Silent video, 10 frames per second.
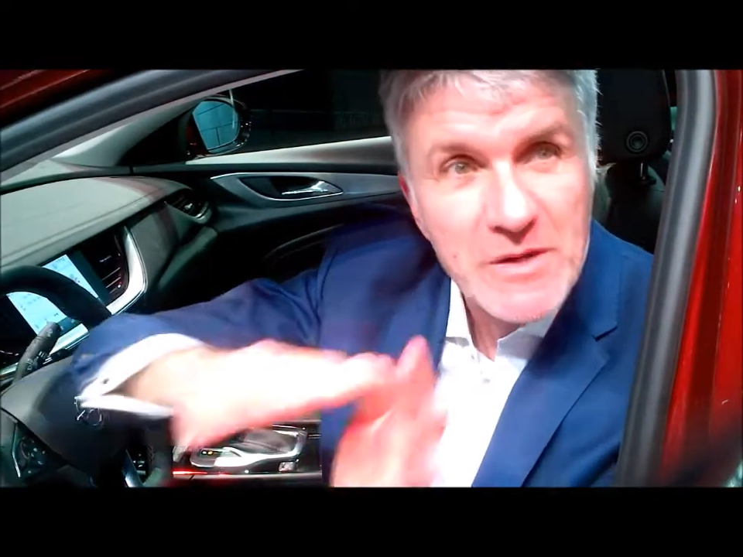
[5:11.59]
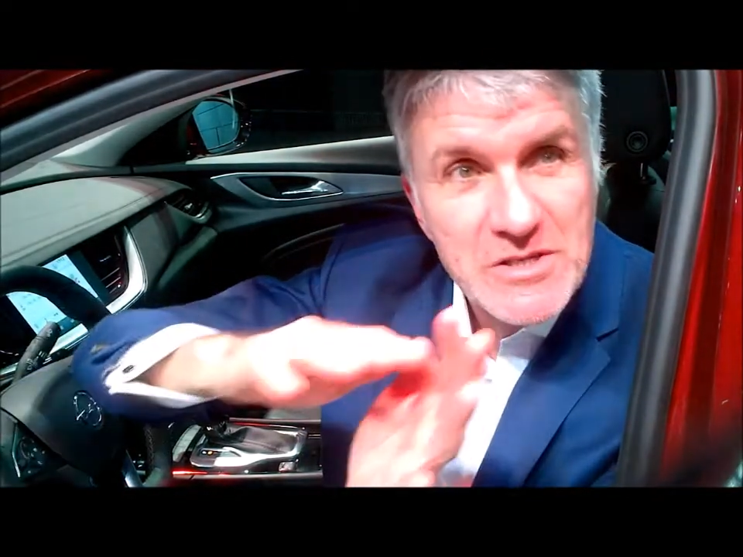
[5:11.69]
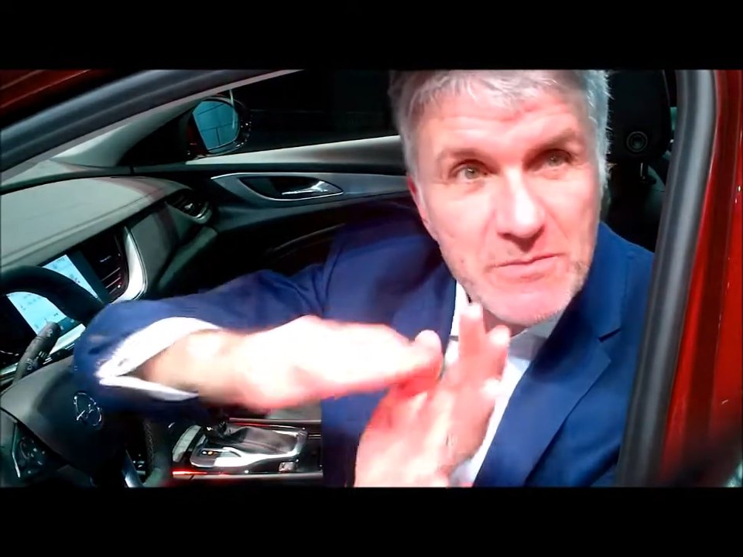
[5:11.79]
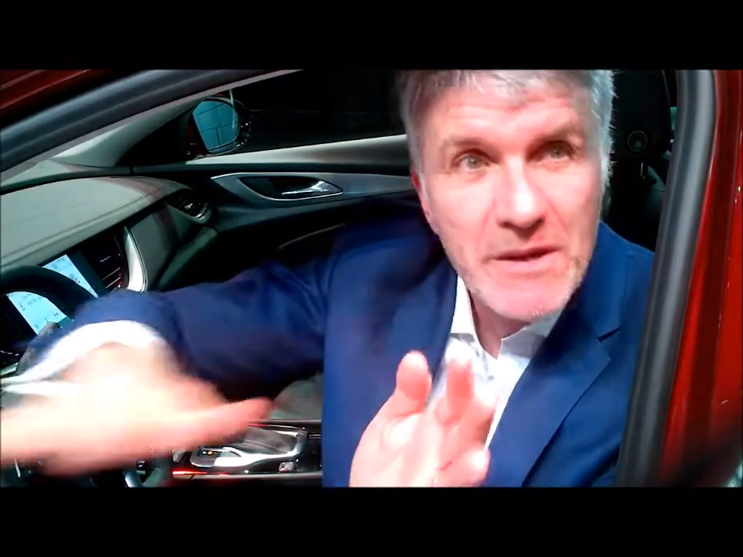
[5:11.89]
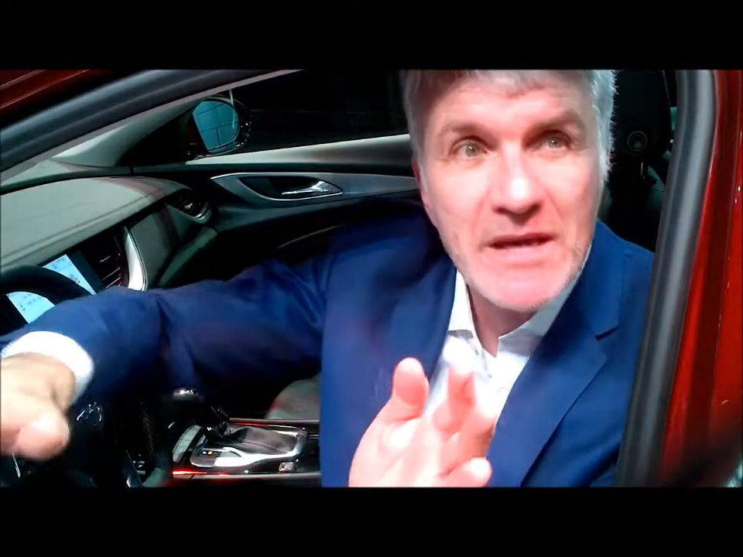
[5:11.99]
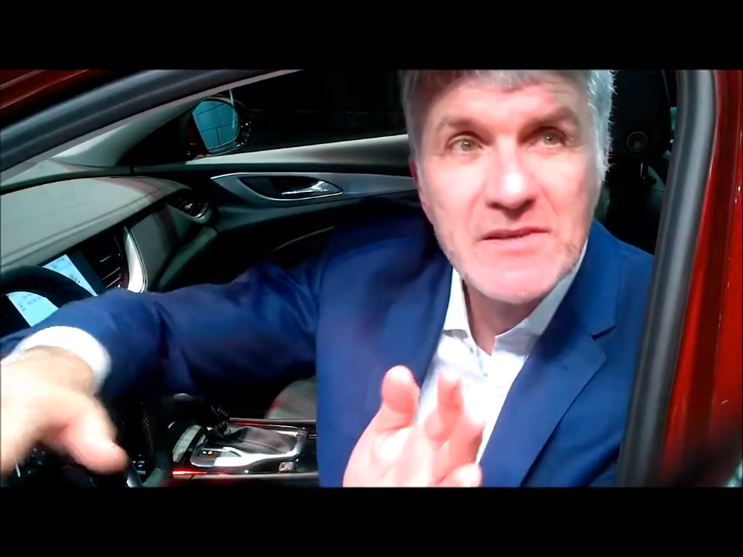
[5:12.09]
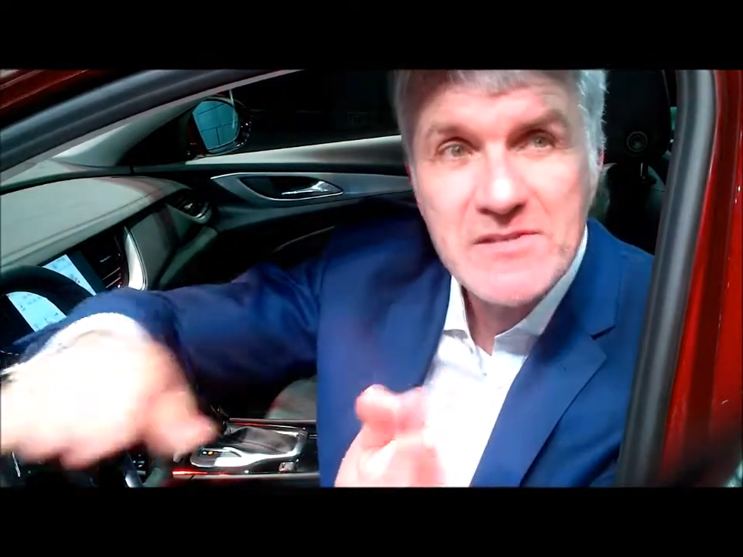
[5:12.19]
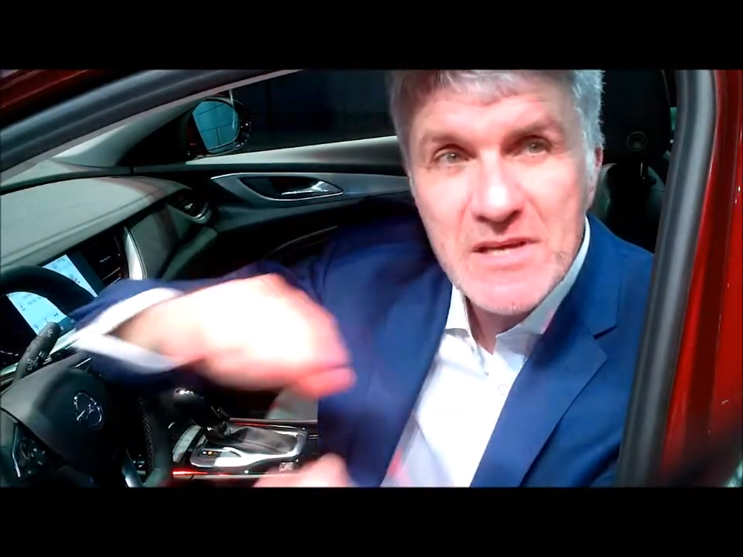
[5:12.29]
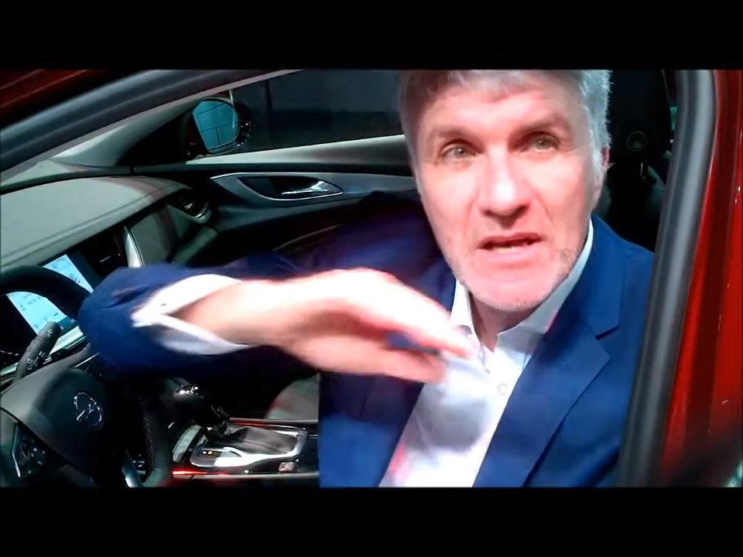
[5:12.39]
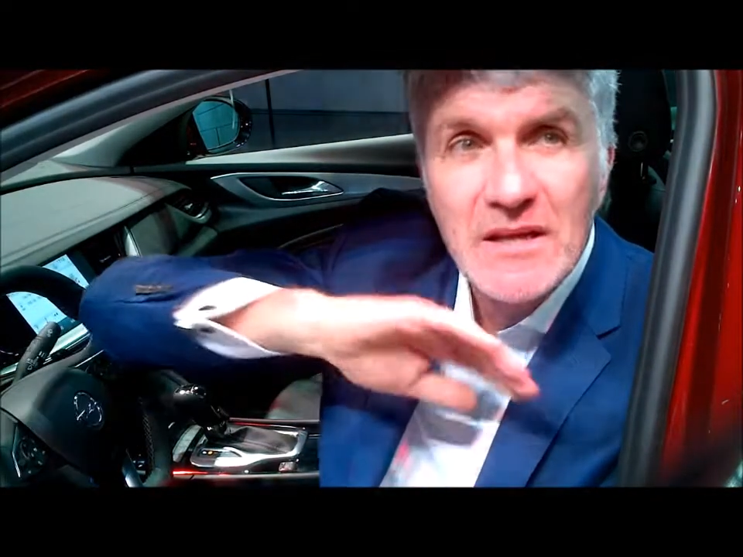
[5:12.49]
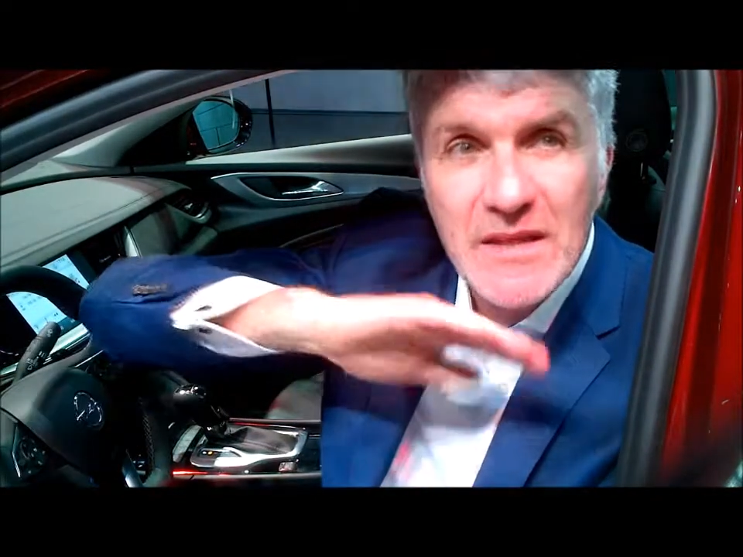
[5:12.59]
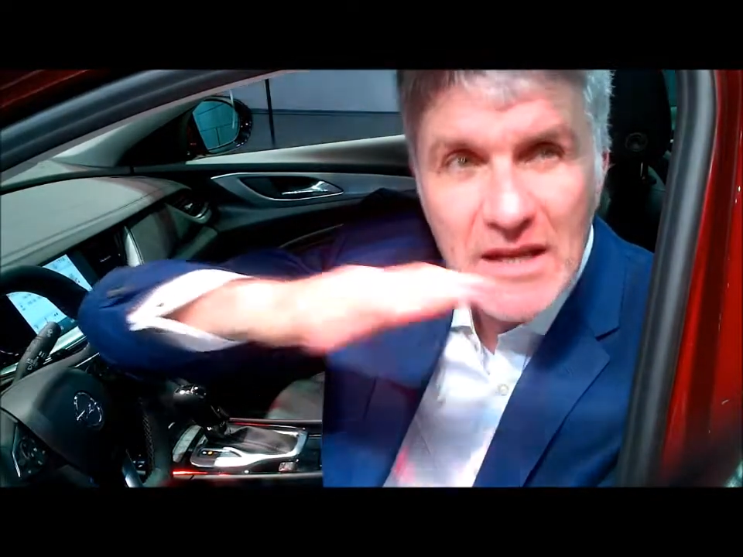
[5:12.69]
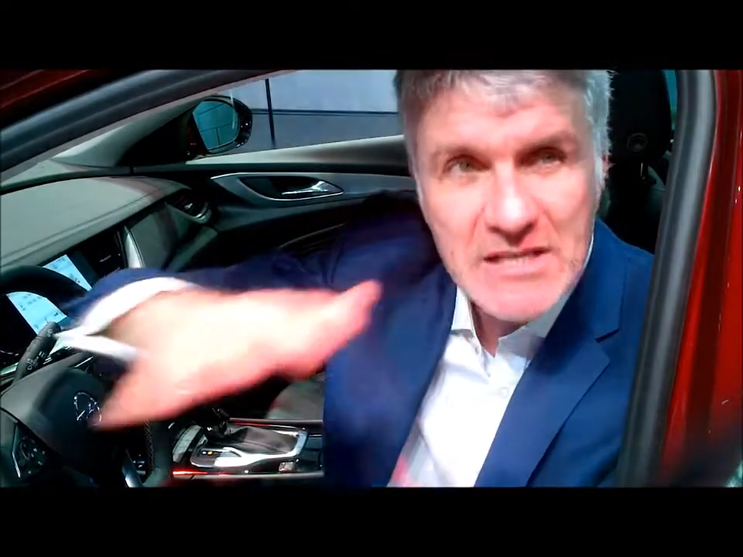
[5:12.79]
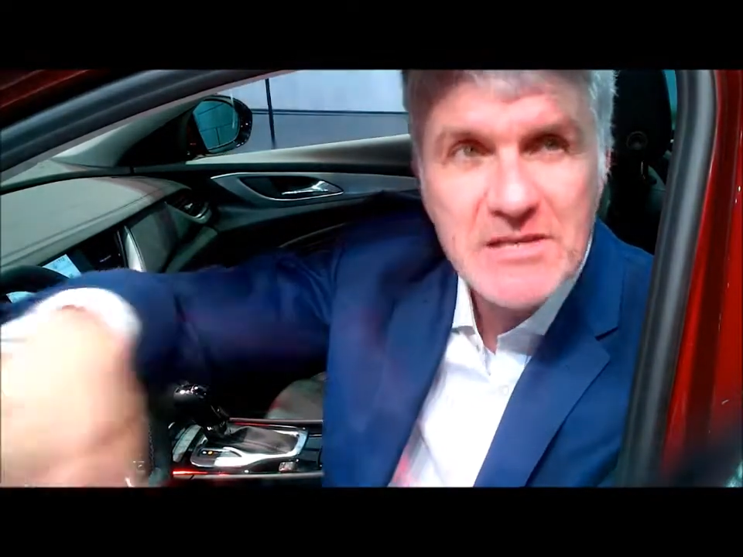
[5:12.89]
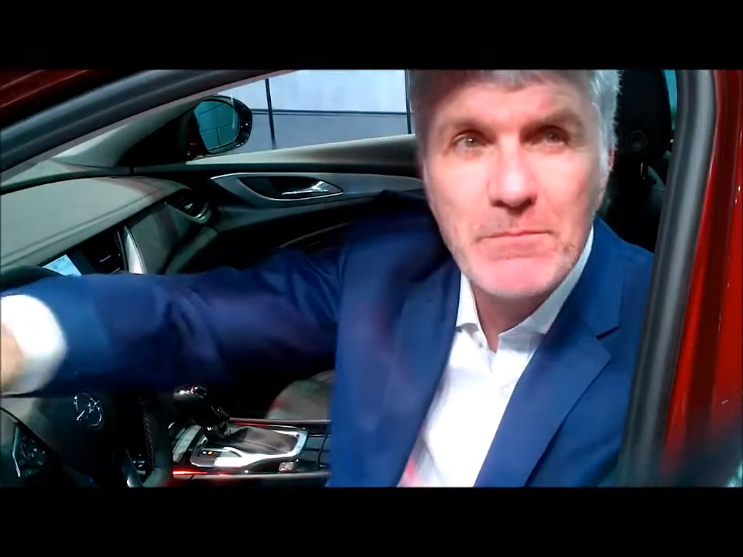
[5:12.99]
which means that it's